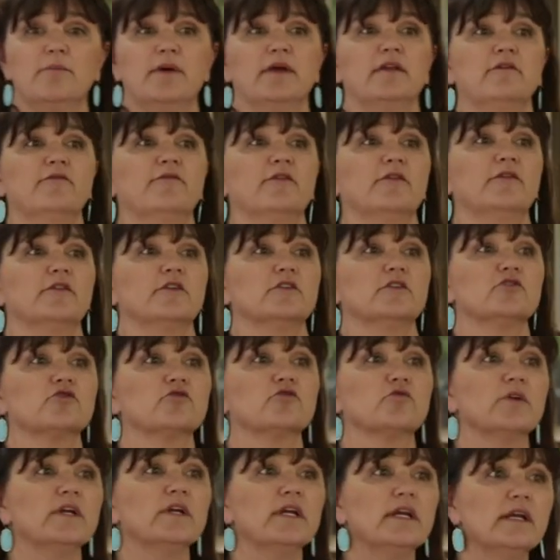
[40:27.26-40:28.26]
benefit the
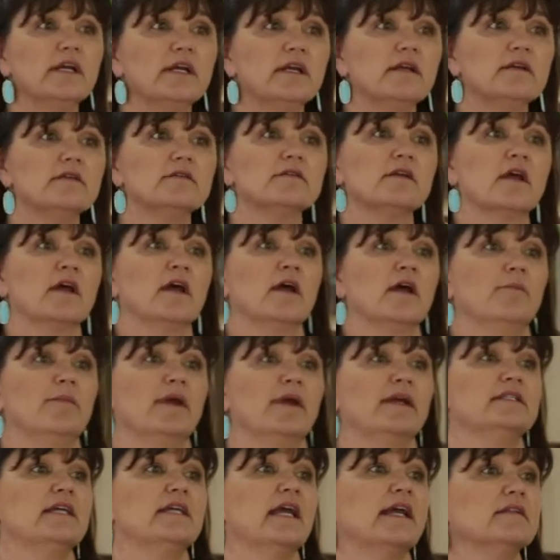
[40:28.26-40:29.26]
trees,
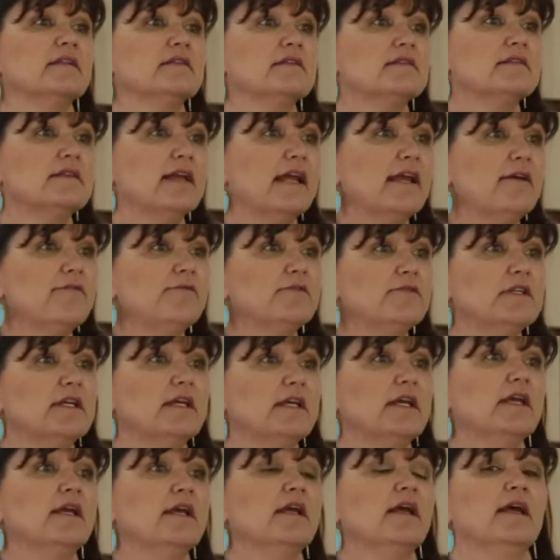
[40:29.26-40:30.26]
maintain
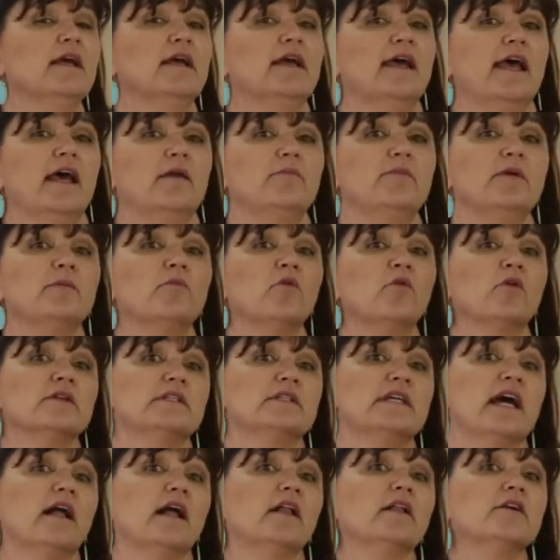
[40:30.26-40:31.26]
safety, and be more
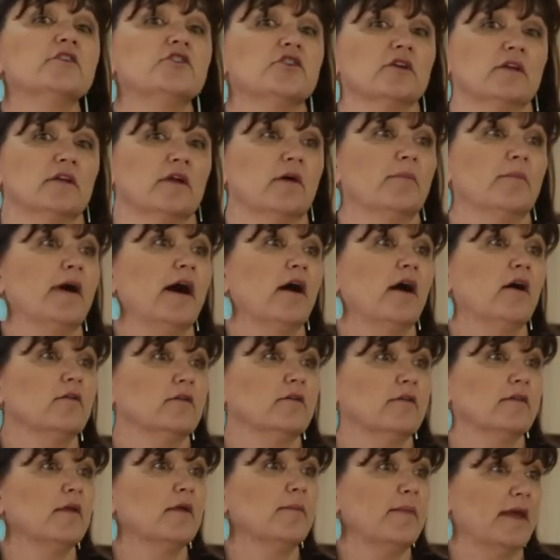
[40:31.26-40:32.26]
intelligent
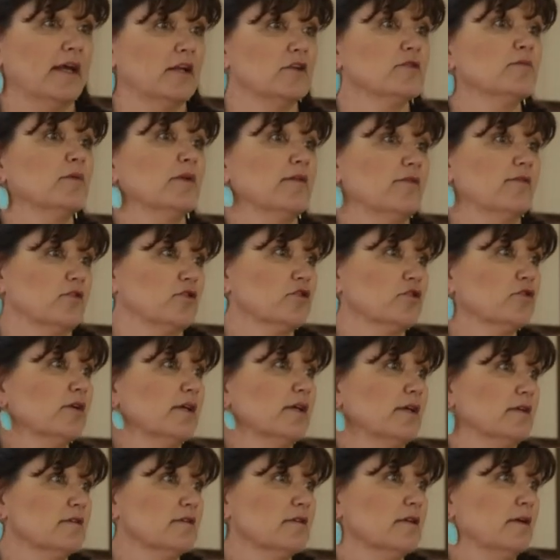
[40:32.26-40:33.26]
about the management of your
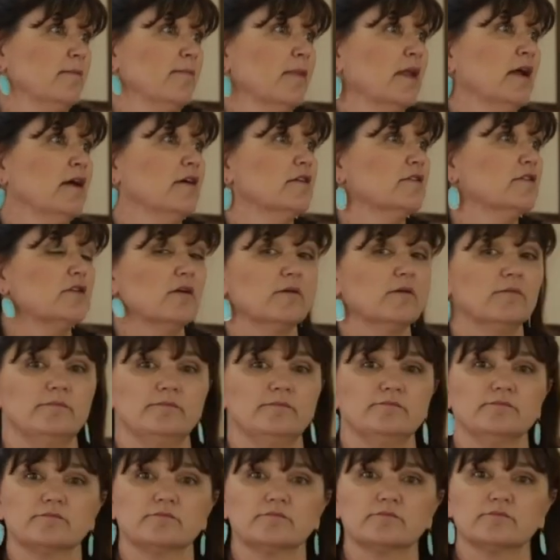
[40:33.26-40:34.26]
trees. What was so, the
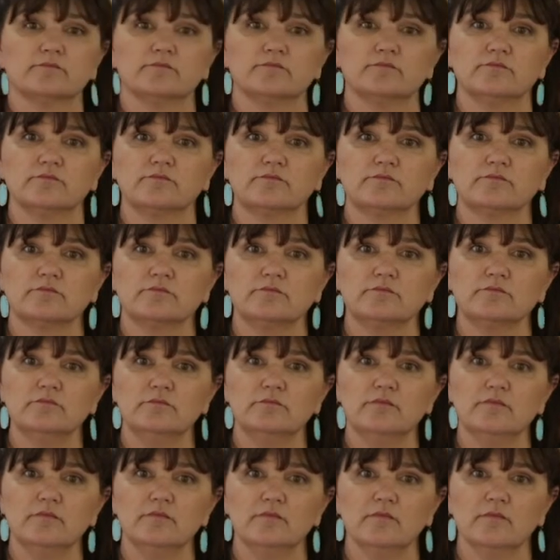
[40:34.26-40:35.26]
other word with
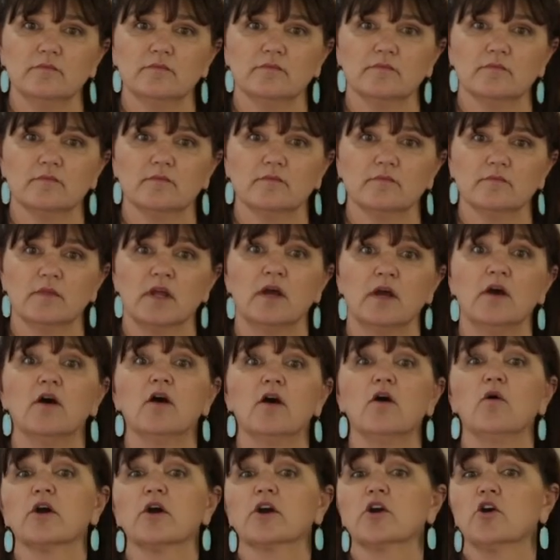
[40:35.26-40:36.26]
restorative pruning?
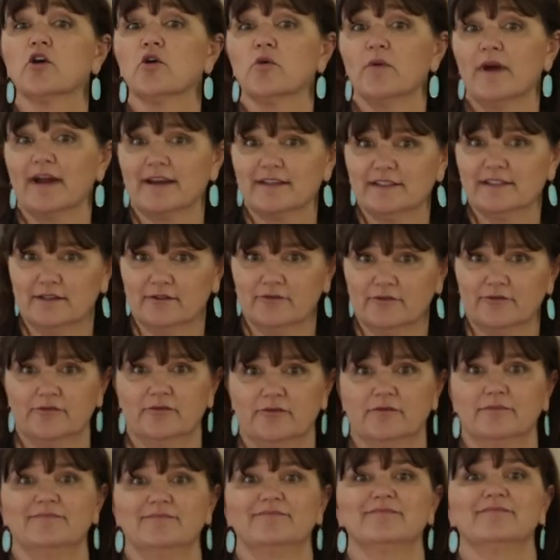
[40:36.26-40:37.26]
Or corrective.
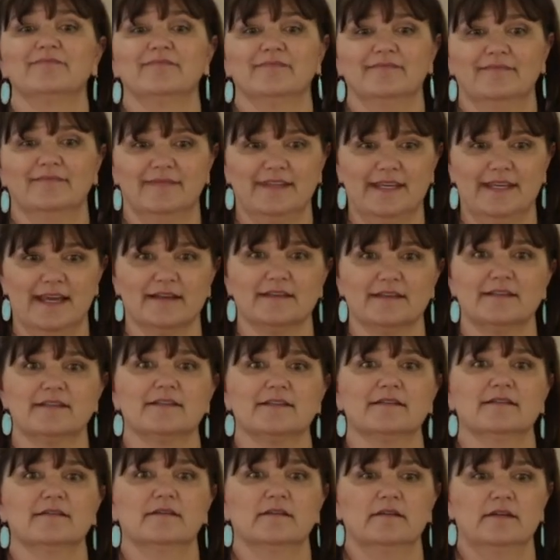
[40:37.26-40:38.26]
Corrective.
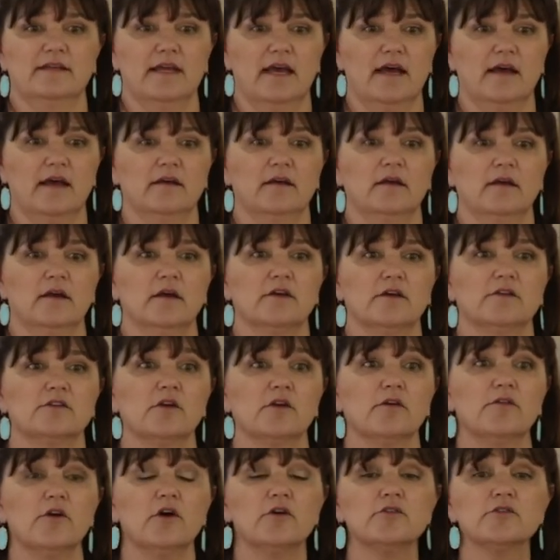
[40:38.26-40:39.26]
Yes, yeah.
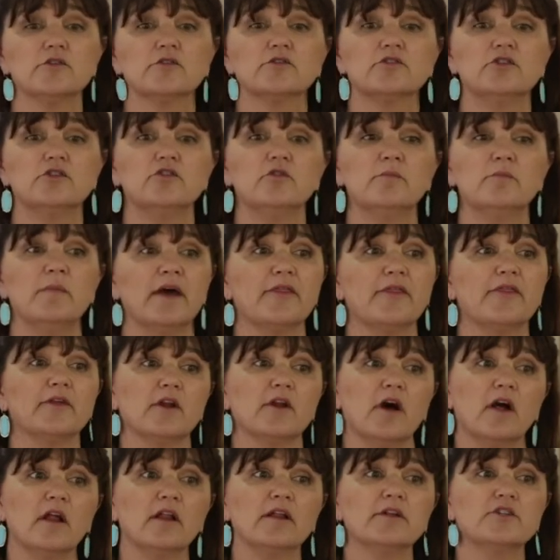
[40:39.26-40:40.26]
So those are two
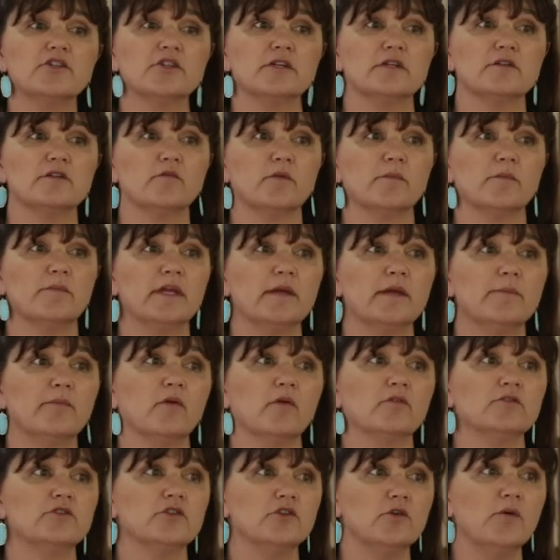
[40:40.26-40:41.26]
methodologies. When
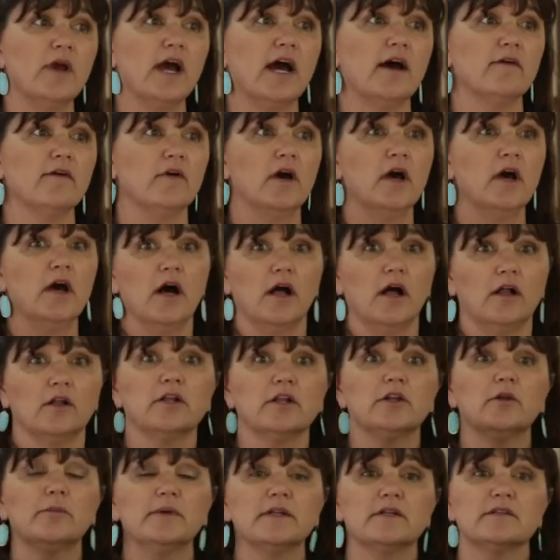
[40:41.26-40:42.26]
people do have a
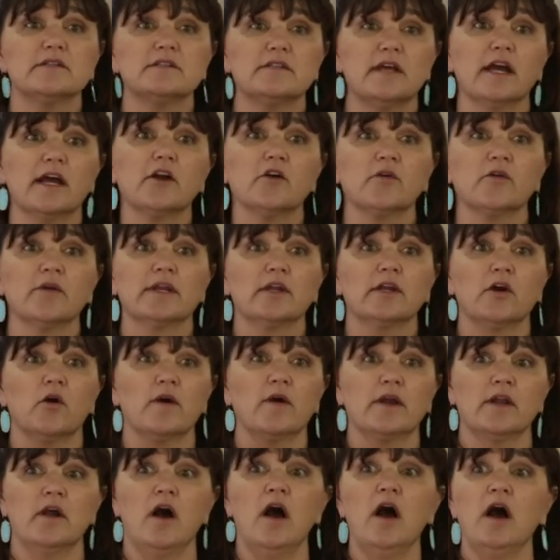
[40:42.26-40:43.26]
little bit of suckering
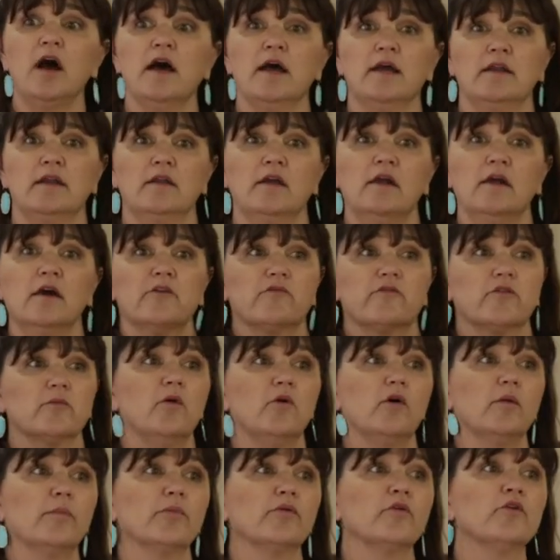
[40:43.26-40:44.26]
going on
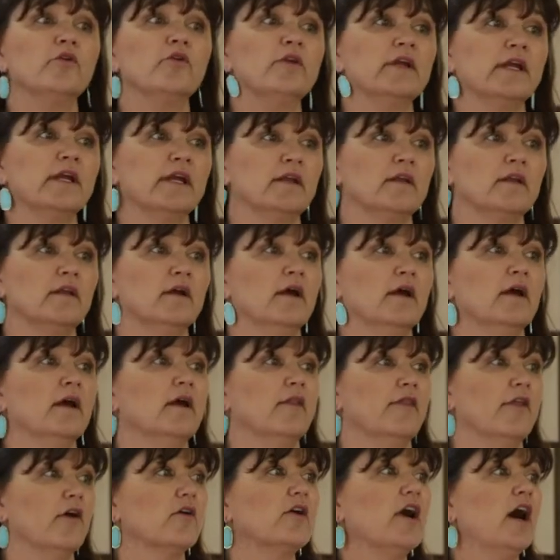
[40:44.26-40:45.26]
from old pruning,
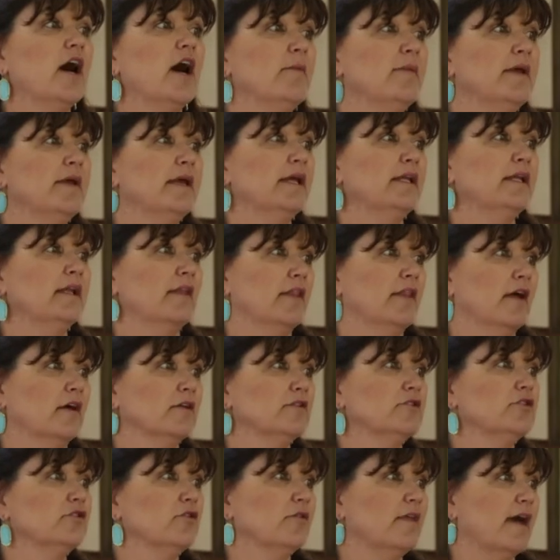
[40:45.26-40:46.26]
they'll come in and
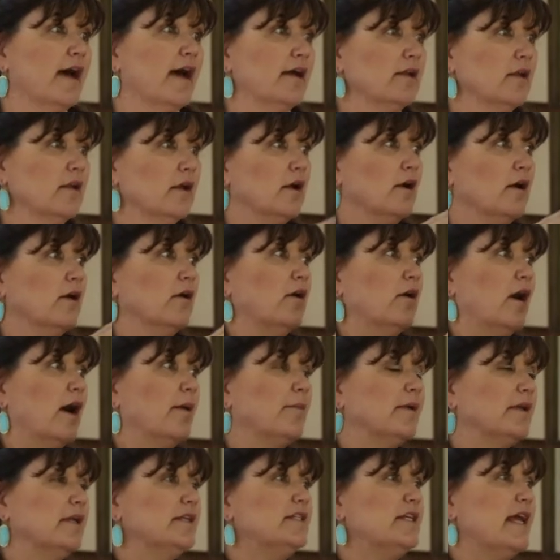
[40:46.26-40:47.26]
they'll do that.
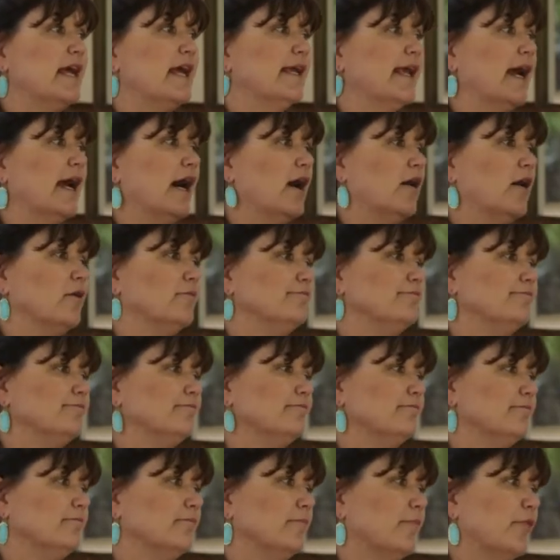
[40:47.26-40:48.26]
I'm going to take out
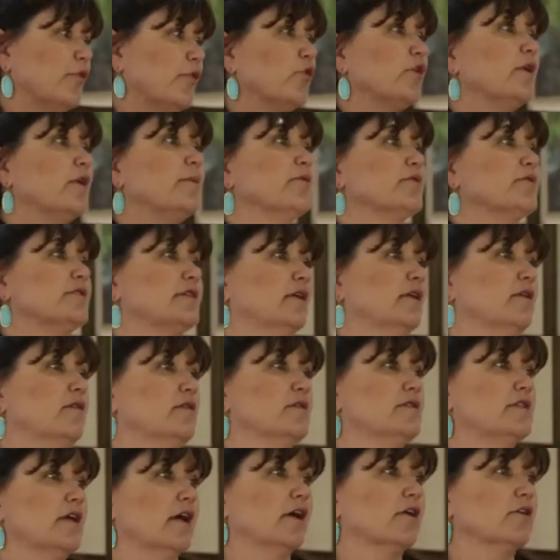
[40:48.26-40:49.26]
thirty percent of the
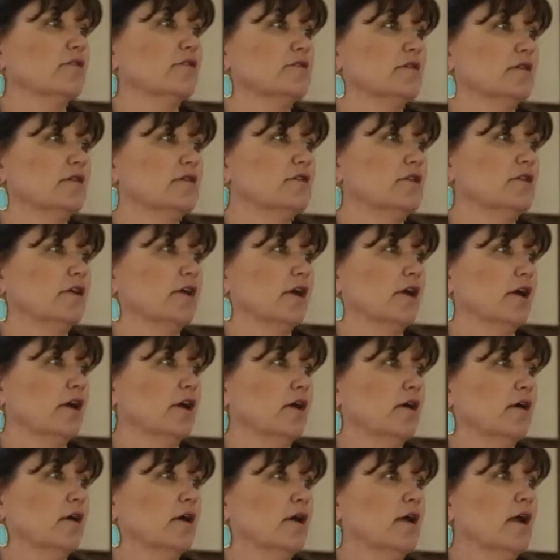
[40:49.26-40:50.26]
suckers this
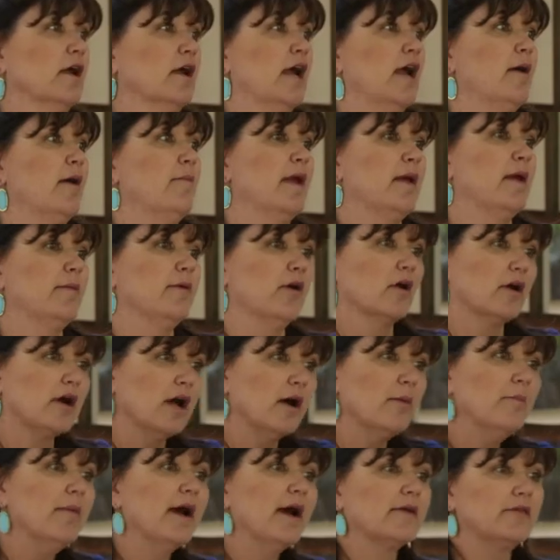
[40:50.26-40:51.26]
year, and maybe I'll
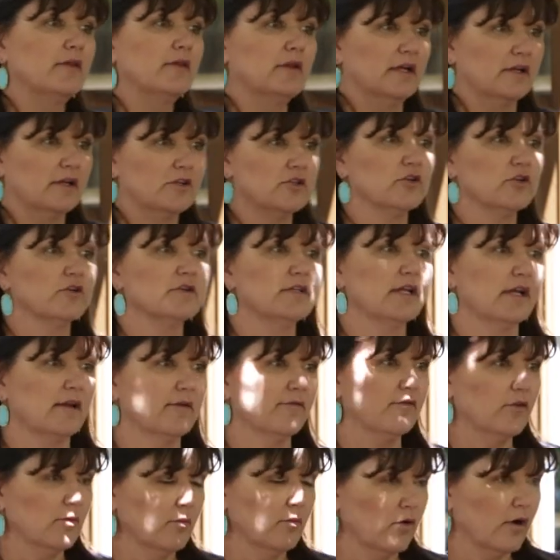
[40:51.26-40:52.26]
come back the next year and take a
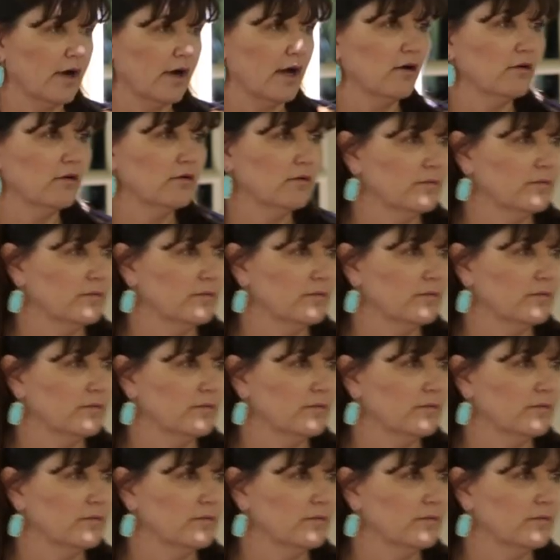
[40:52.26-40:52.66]
few more out.